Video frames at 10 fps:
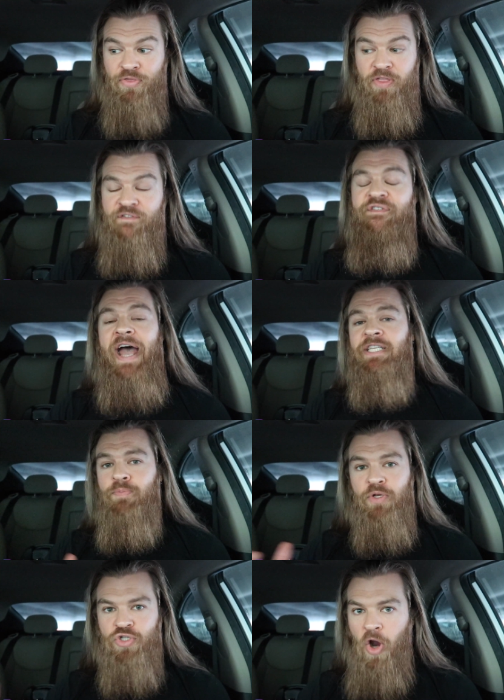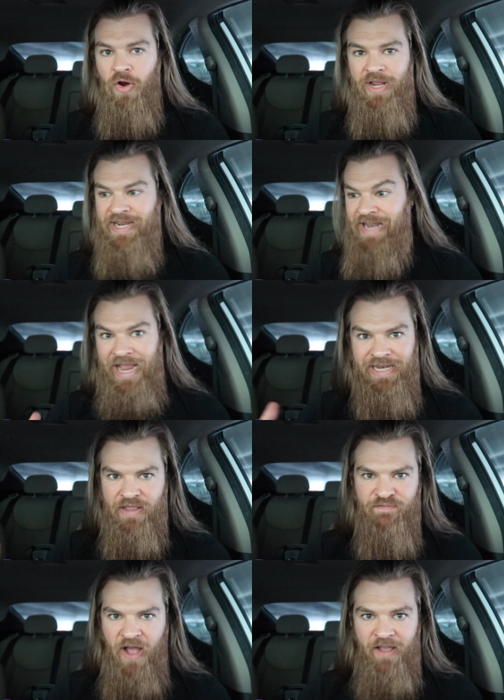The vast majority,
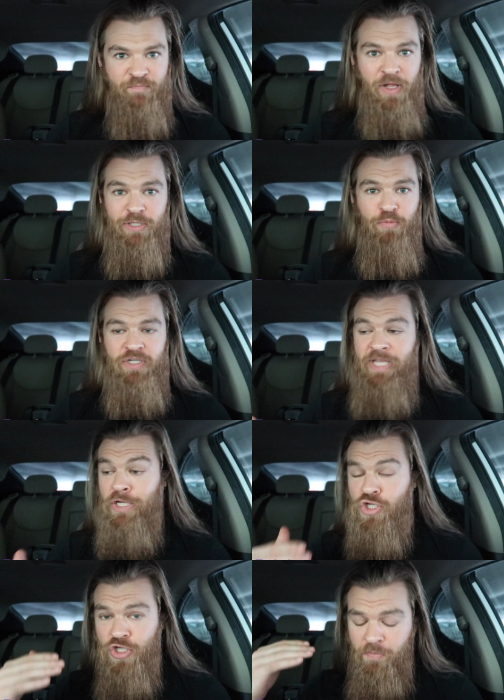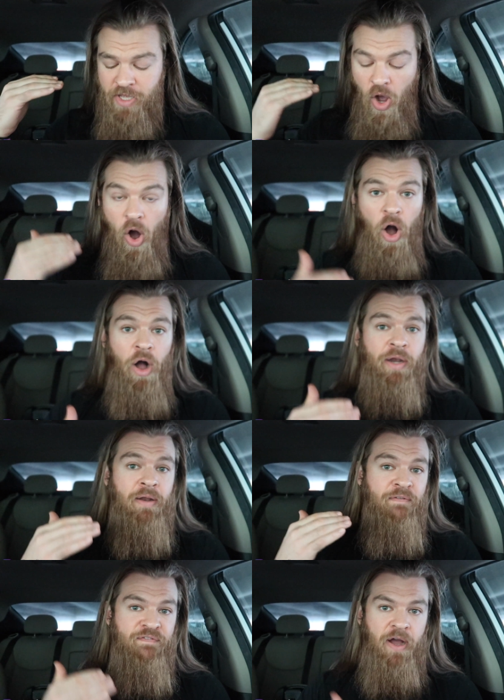95%+, should be
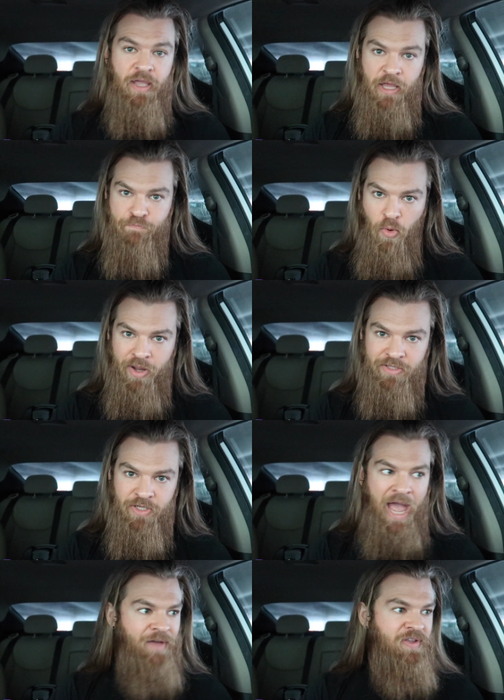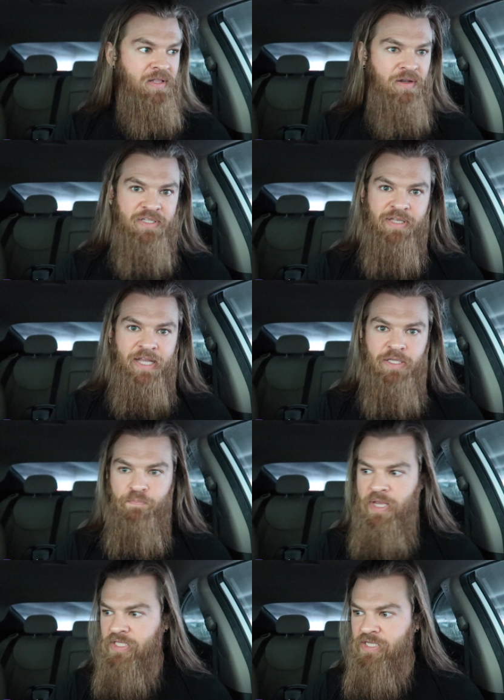on fucking point. Having a little slice
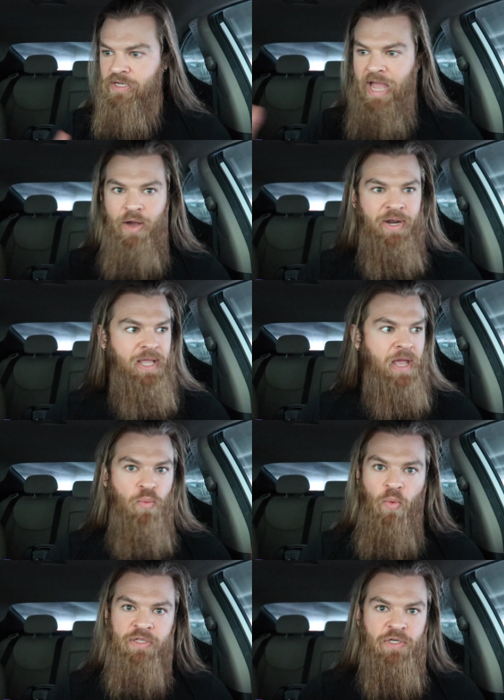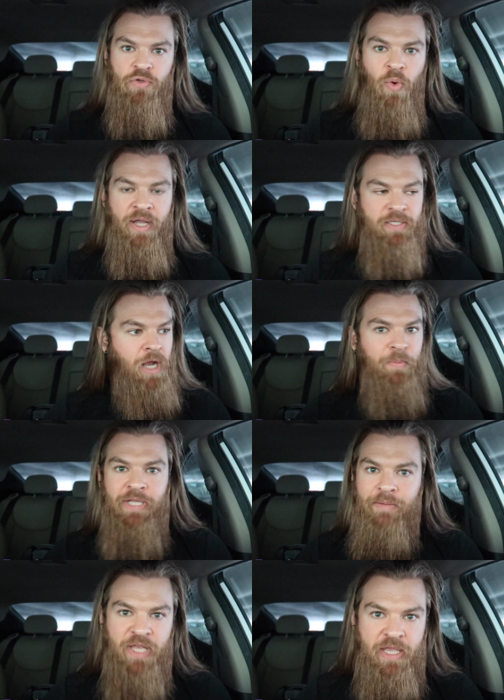of pizza now and again, once or twice, or a couple
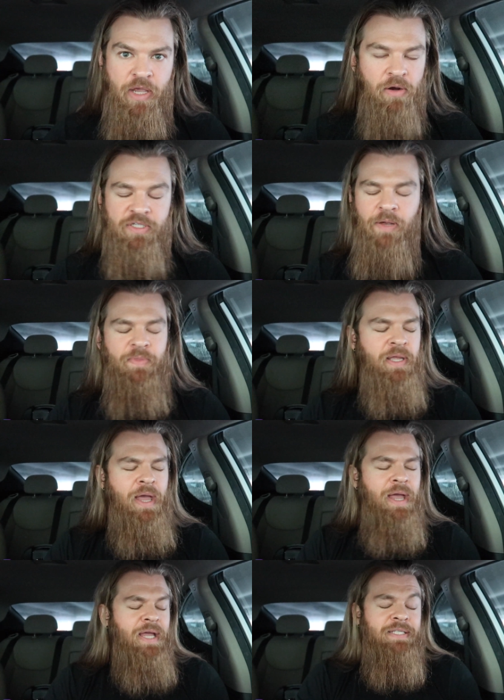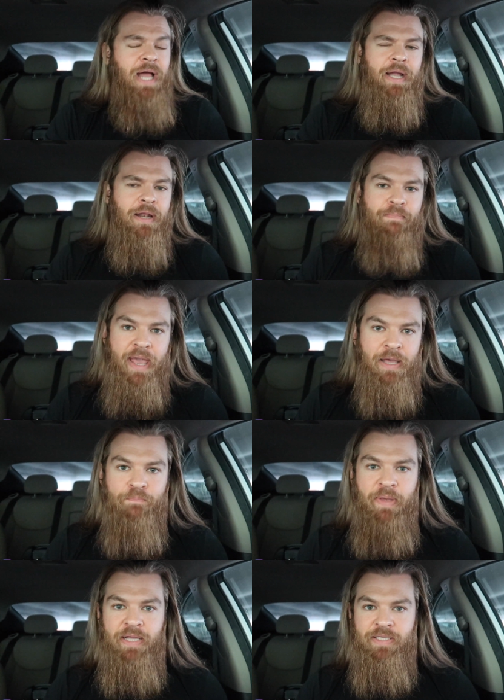times a year or something, is not gonna make a
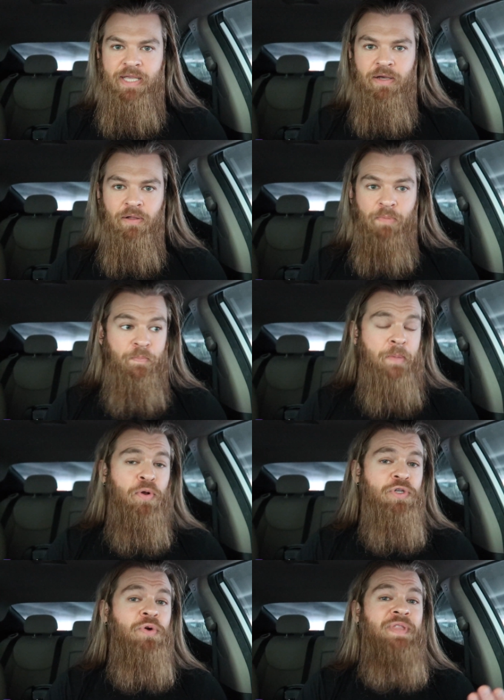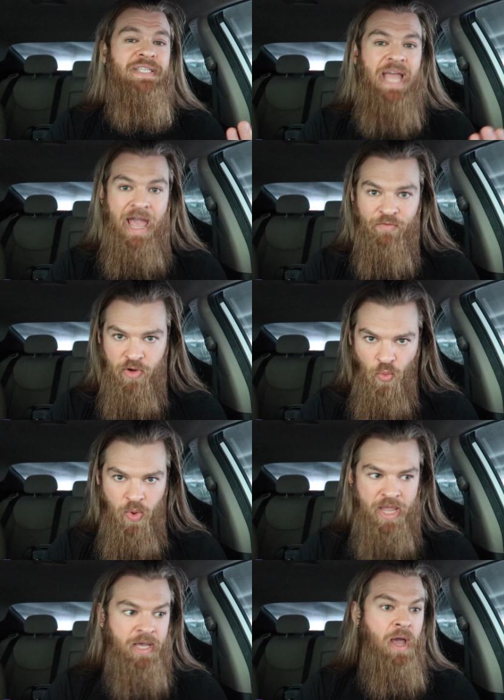big deal. But people are doing this every
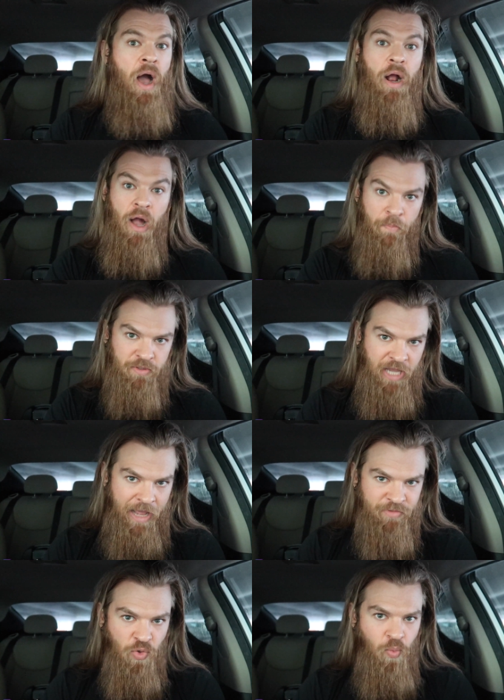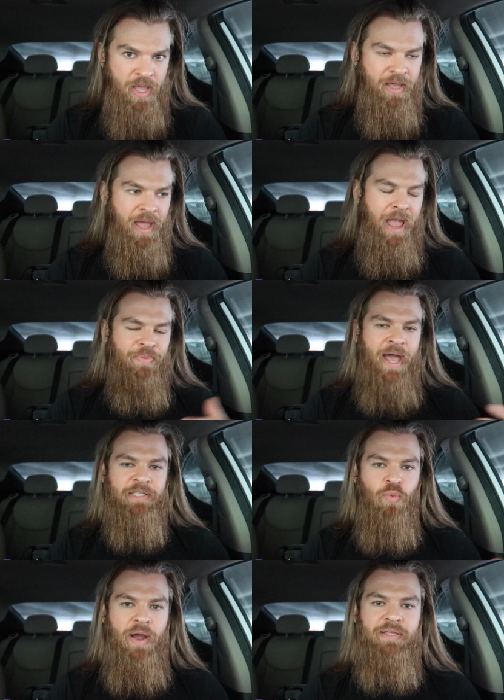week, a couple times a week, and
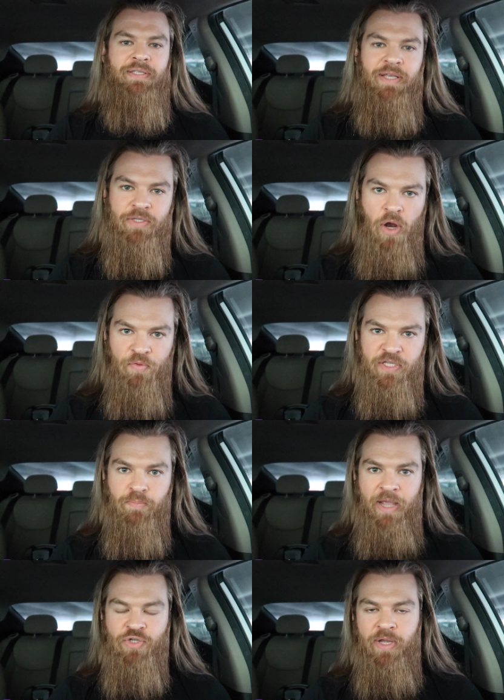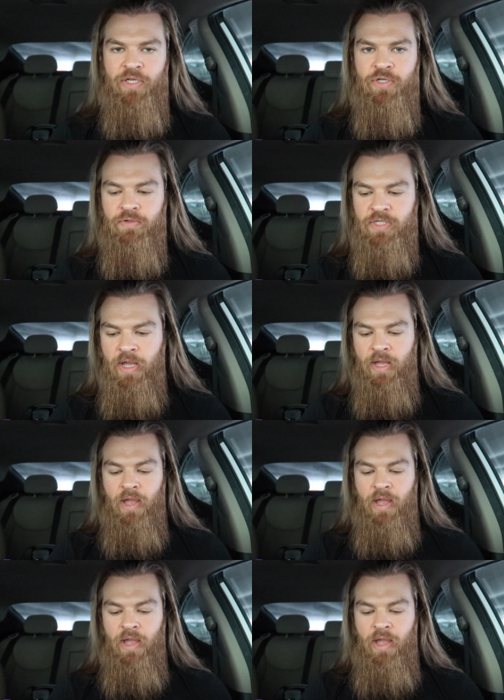that's why it's leading to all these major issues.